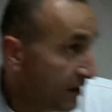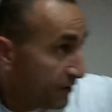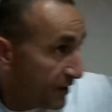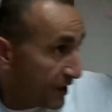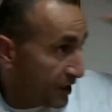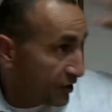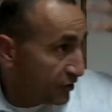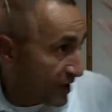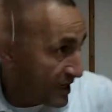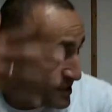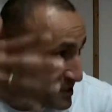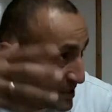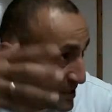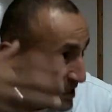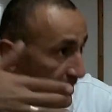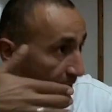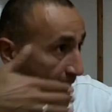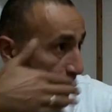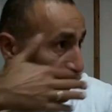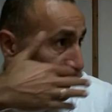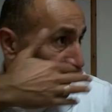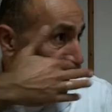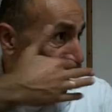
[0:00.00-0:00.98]
They dress
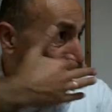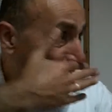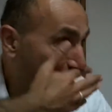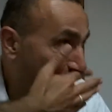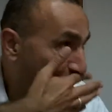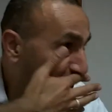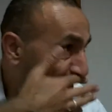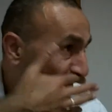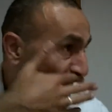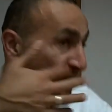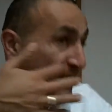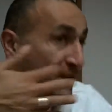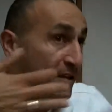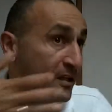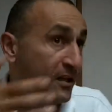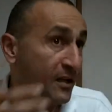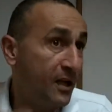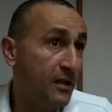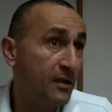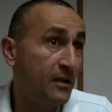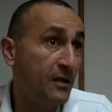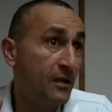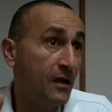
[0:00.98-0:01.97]
alike, they look alike,
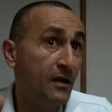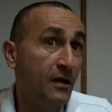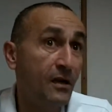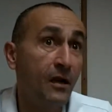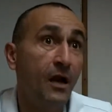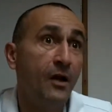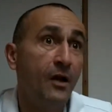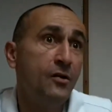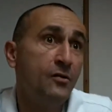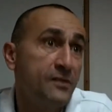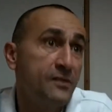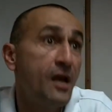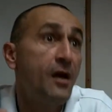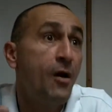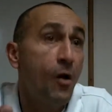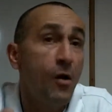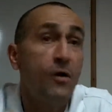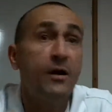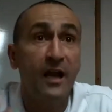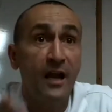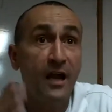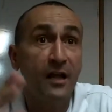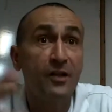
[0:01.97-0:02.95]
da-da-da-da-da. You say,
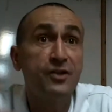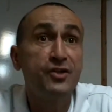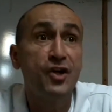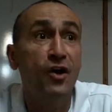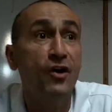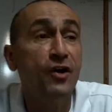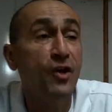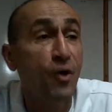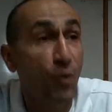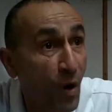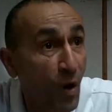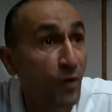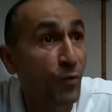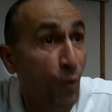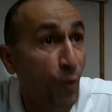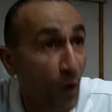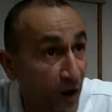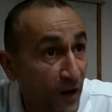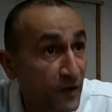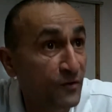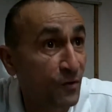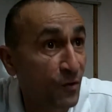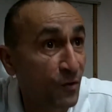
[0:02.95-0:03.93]
okay, I'll show you one
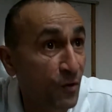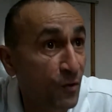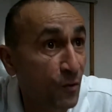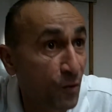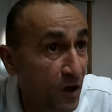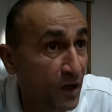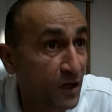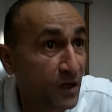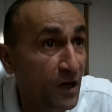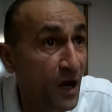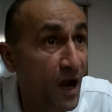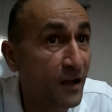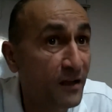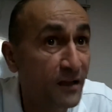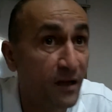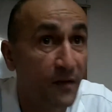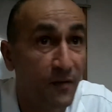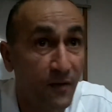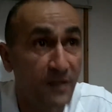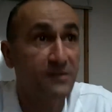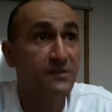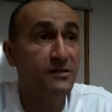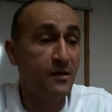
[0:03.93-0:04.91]
way to work God,
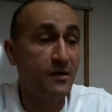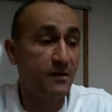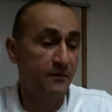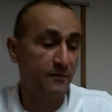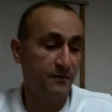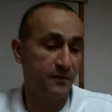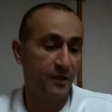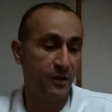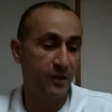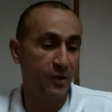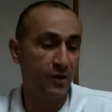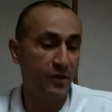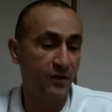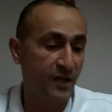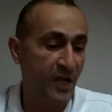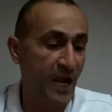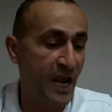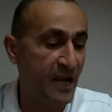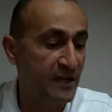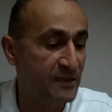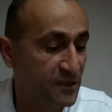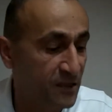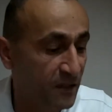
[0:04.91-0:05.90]
and this is look at the
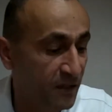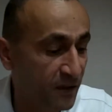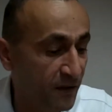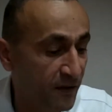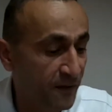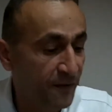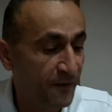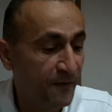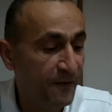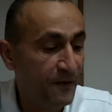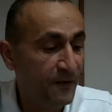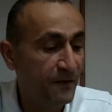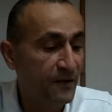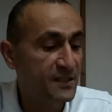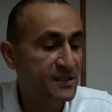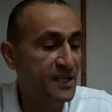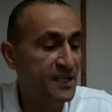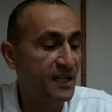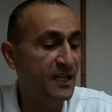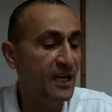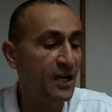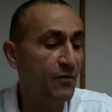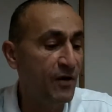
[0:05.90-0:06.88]
answer. The
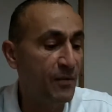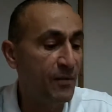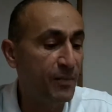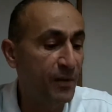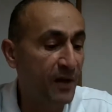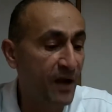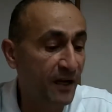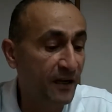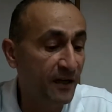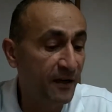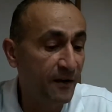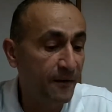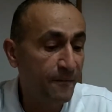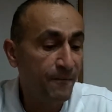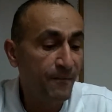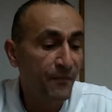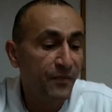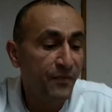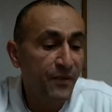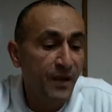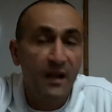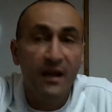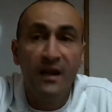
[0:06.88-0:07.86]
tzaddik replied,
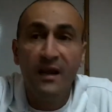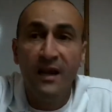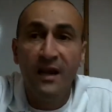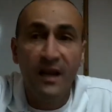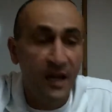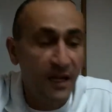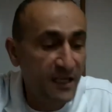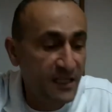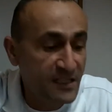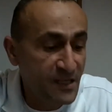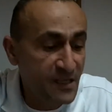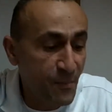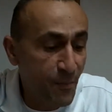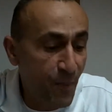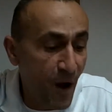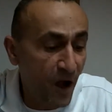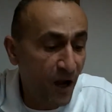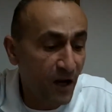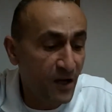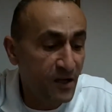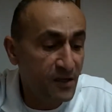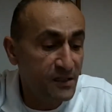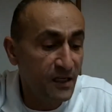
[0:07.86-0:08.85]
it is
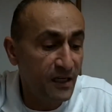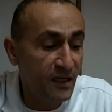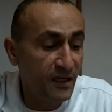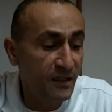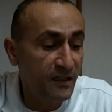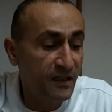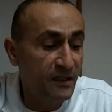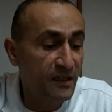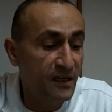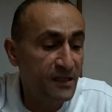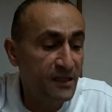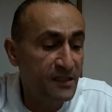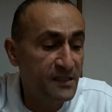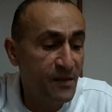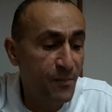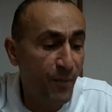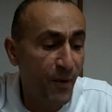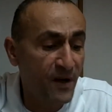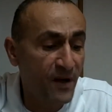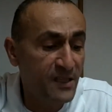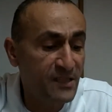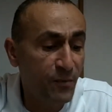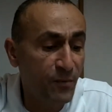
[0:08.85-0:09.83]

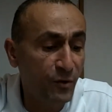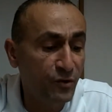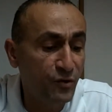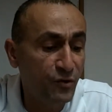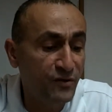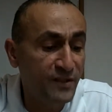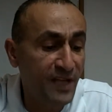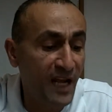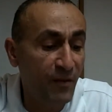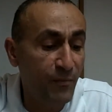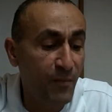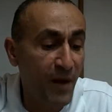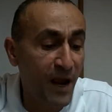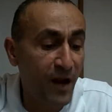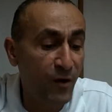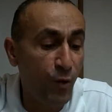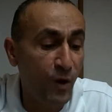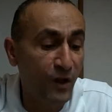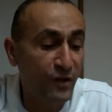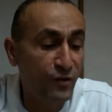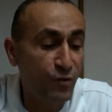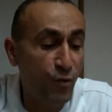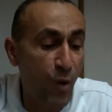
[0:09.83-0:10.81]
impossible to tell
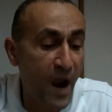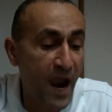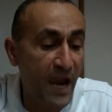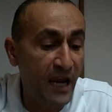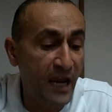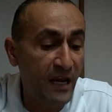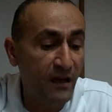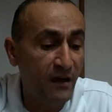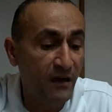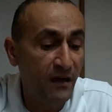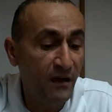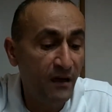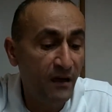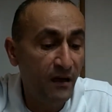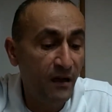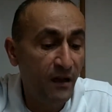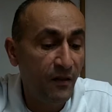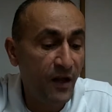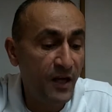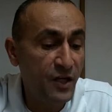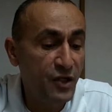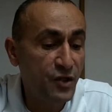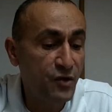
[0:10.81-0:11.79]
men what way
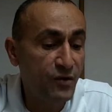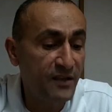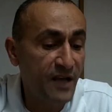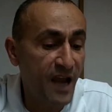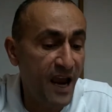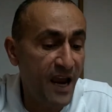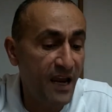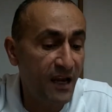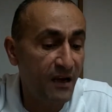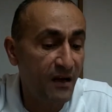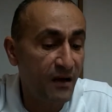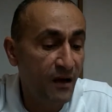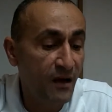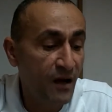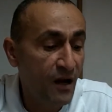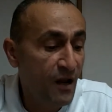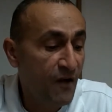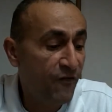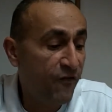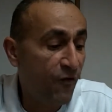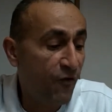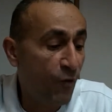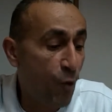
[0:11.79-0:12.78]
they should take.
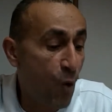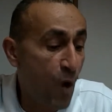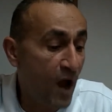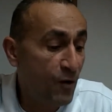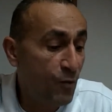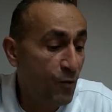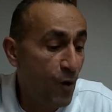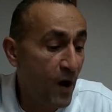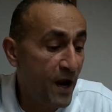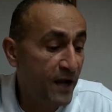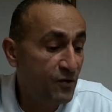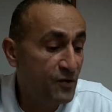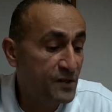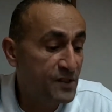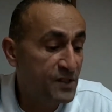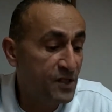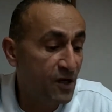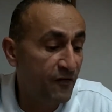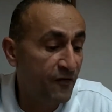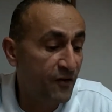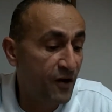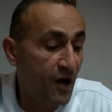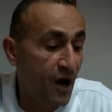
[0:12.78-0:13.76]
For one way to
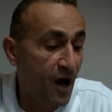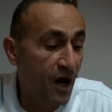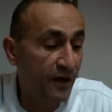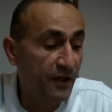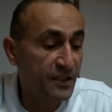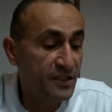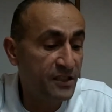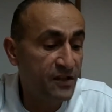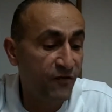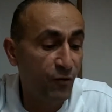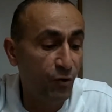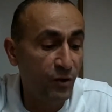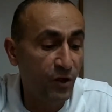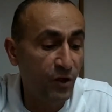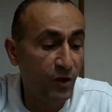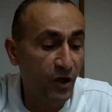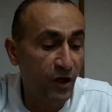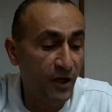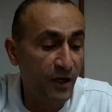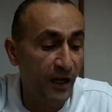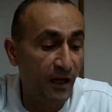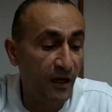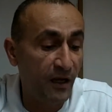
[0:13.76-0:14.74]
serve God is through
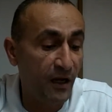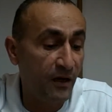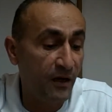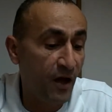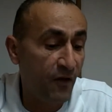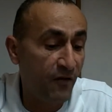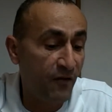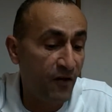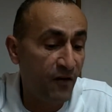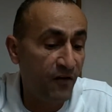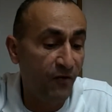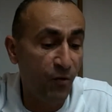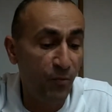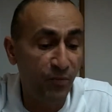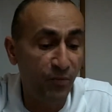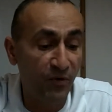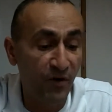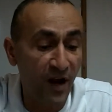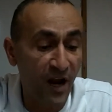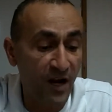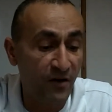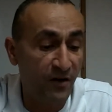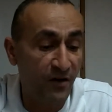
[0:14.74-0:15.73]
learning, another through
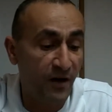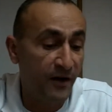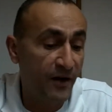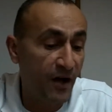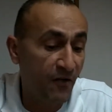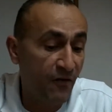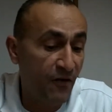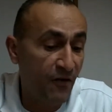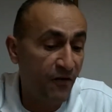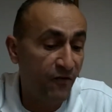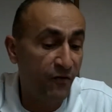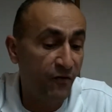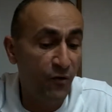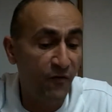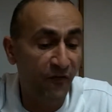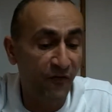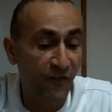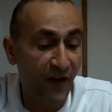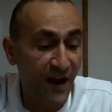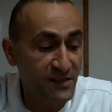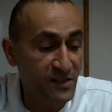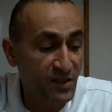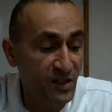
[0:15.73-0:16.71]
prayer, another through
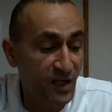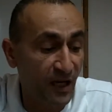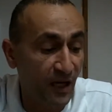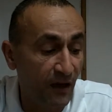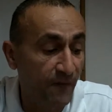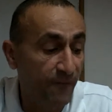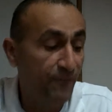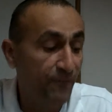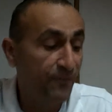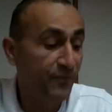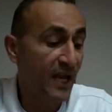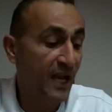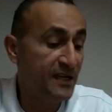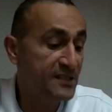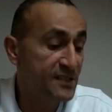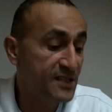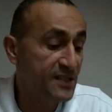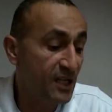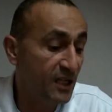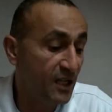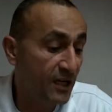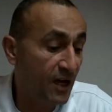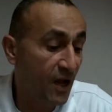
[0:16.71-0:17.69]
fasting, and
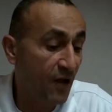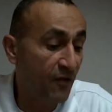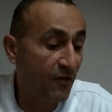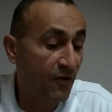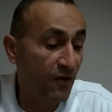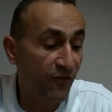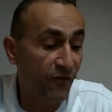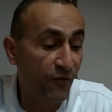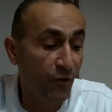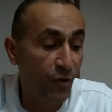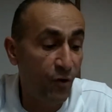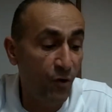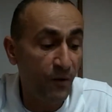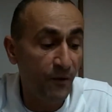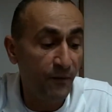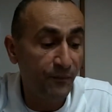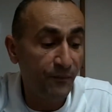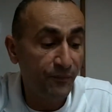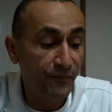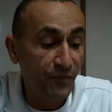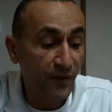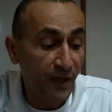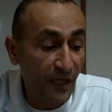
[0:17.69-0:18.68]
still another through
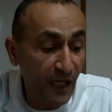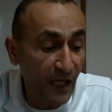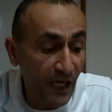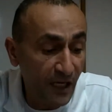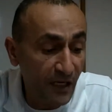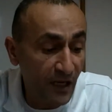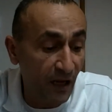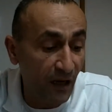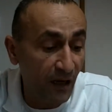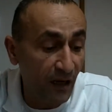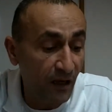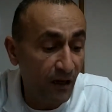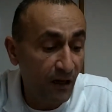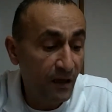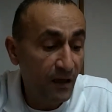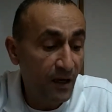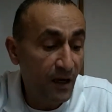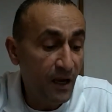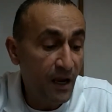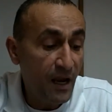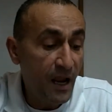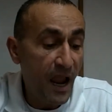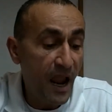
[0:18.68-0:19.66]
eating.
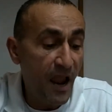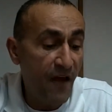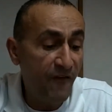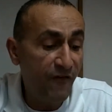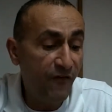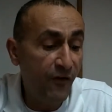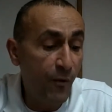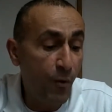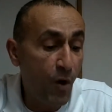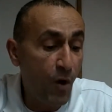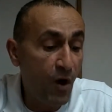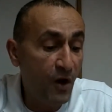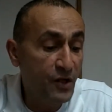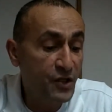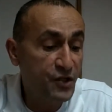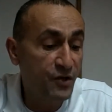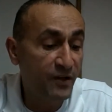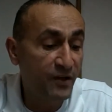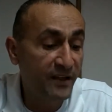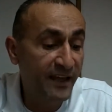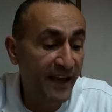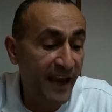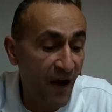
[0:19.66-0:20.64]
Everyone
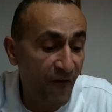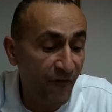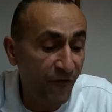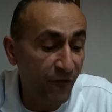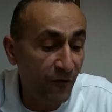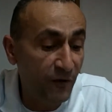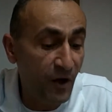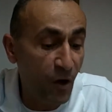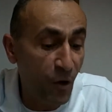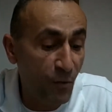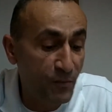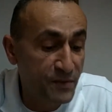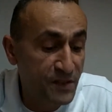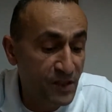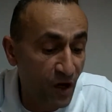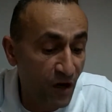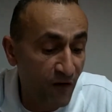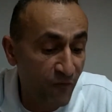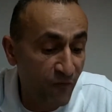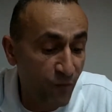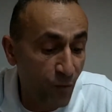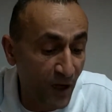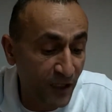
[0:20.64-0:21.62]
should carefully
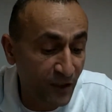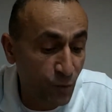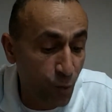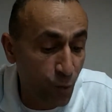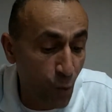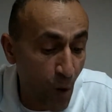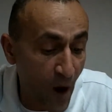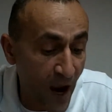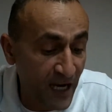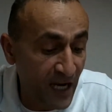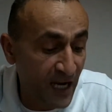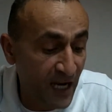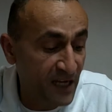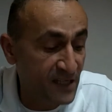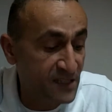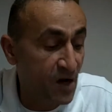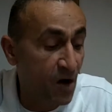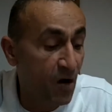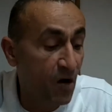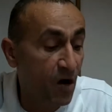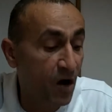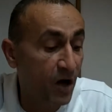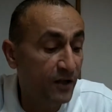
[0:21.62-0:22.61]
observe what way his
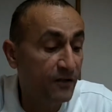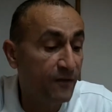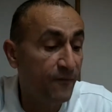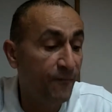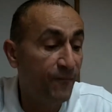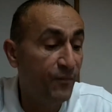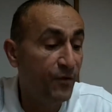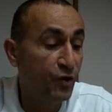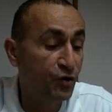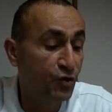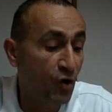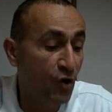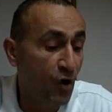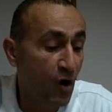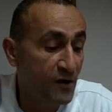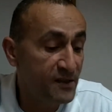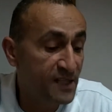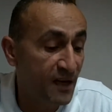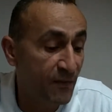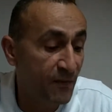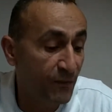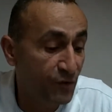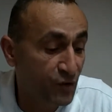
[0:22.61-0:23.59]
heart
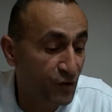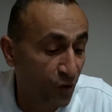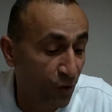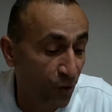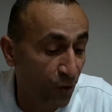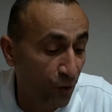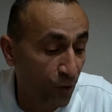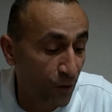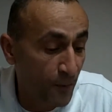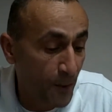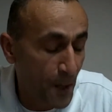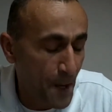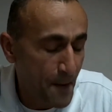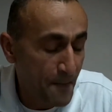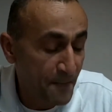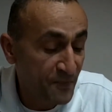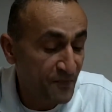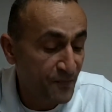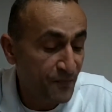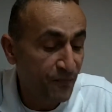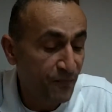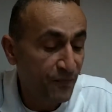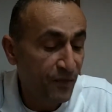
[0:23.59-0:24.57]
draws him to,
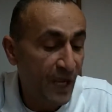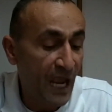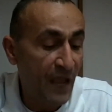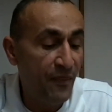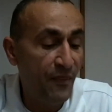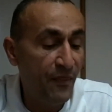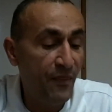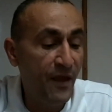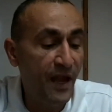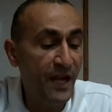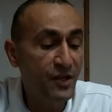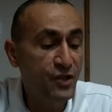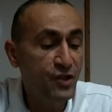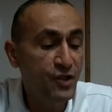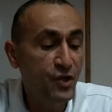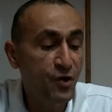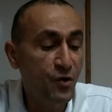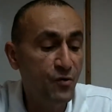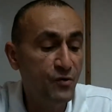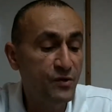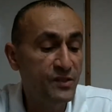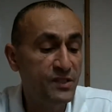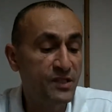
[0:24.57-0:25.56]
and then
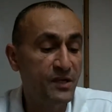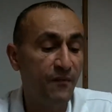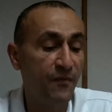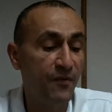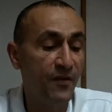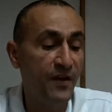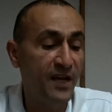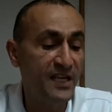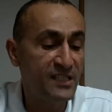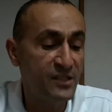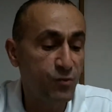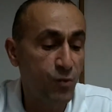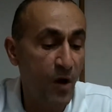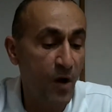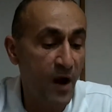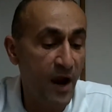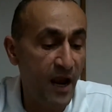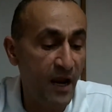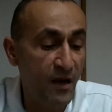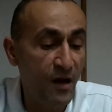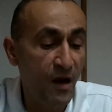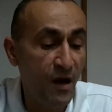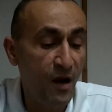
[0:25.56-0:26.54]
choose this
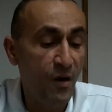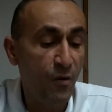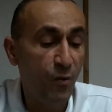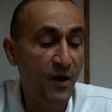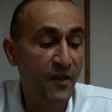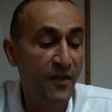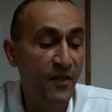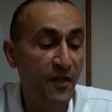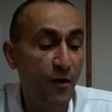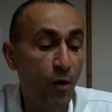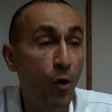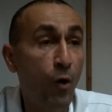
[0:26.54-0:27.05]
way with